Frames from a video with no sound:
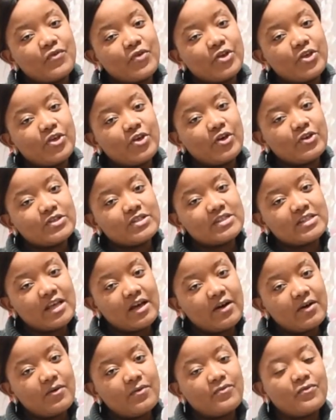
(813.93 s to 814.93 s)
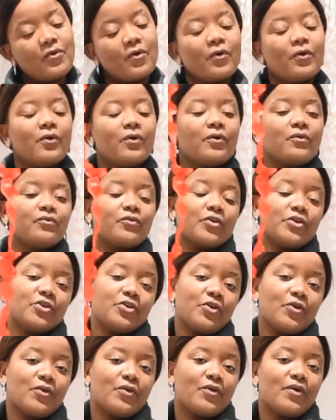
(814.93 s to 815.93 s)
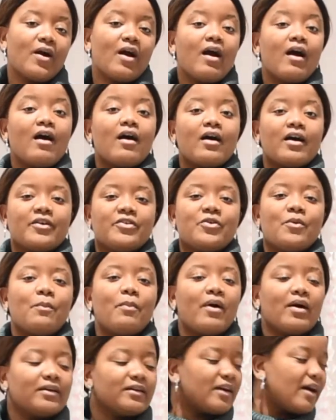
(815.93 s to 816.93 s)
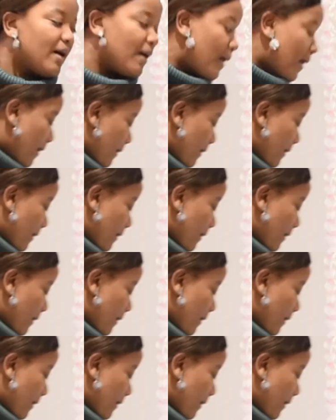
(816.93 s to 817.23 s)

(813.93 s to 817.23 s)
for yourself or for you and your partner.